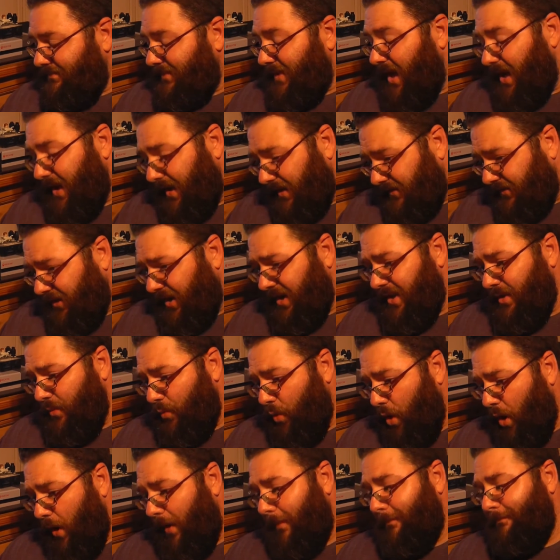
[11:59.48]
And I tell you
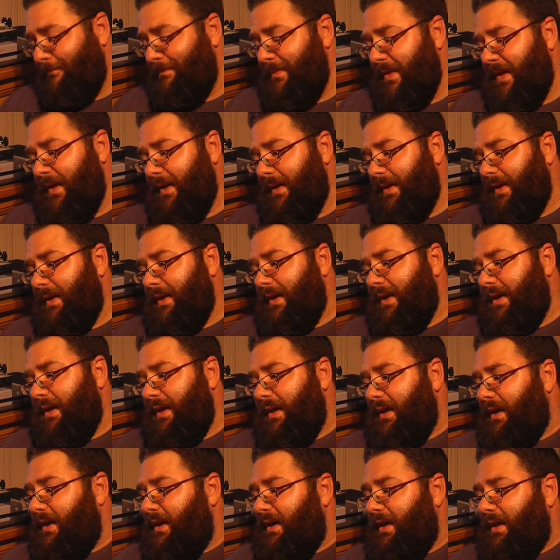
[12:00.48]
what,
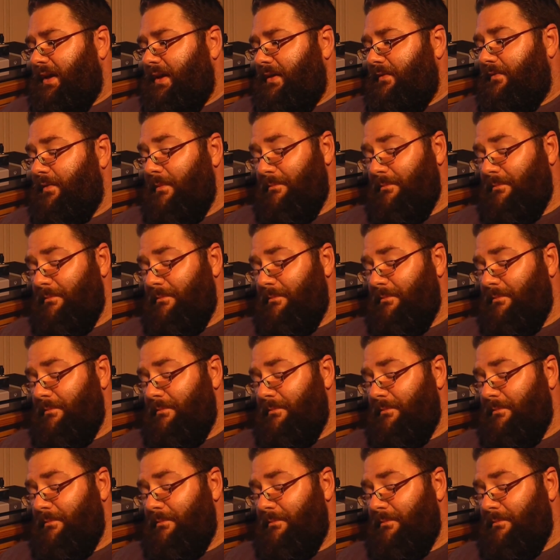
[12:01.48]
for